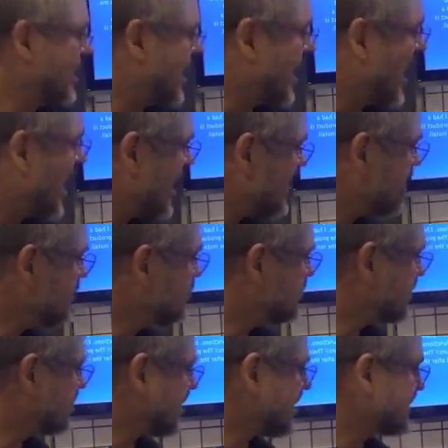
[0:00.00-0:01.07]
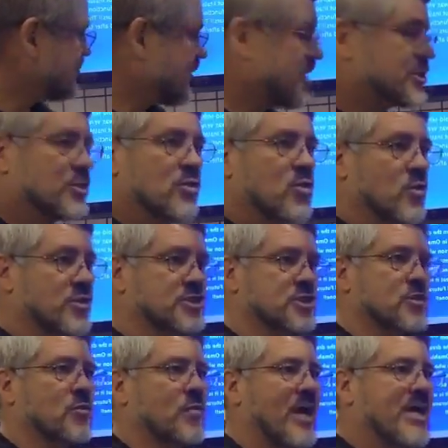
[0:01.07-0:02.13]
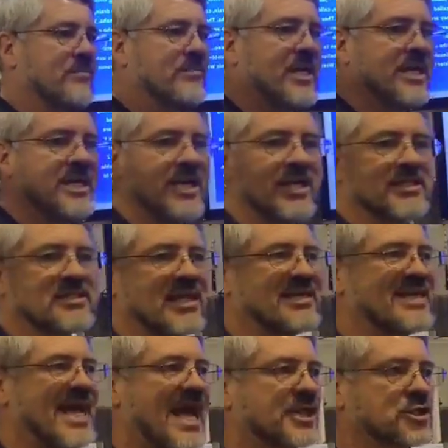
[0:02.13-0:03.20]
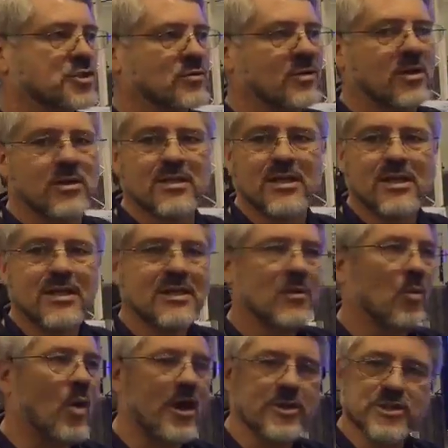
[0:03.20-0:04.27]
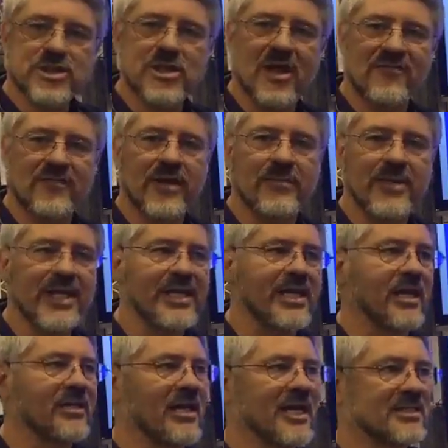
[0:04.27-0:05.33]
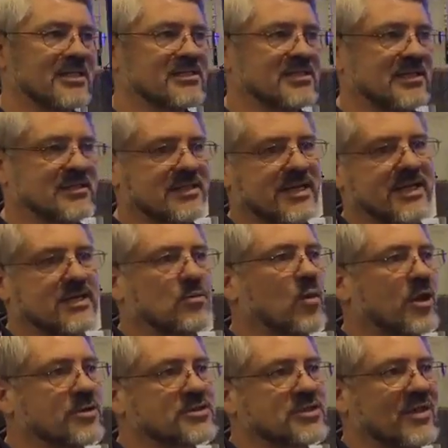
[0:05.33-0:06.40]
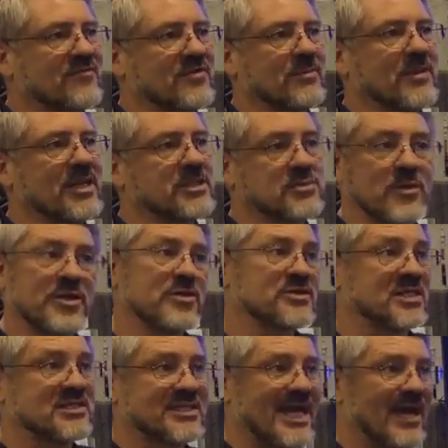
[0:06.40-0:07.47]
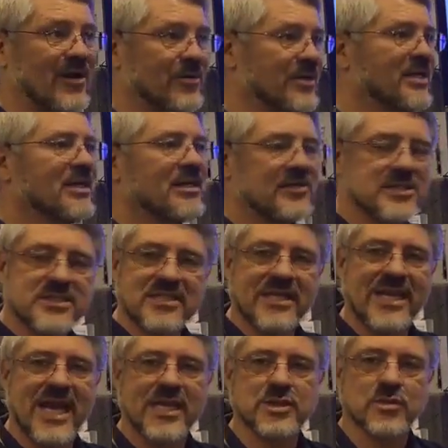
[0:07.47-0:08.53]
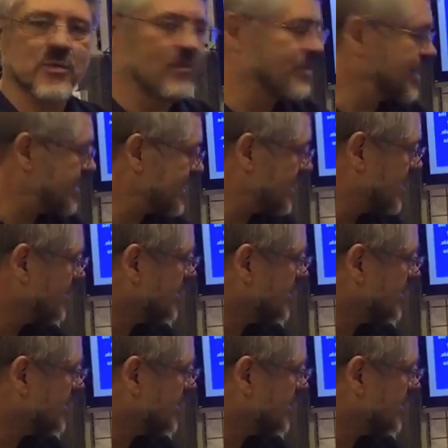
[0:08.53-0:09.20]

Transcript: It uses a special crystal-right media. It's a natural water softening media, unlike the synthetic water softening medias we use in town. This is a natural media.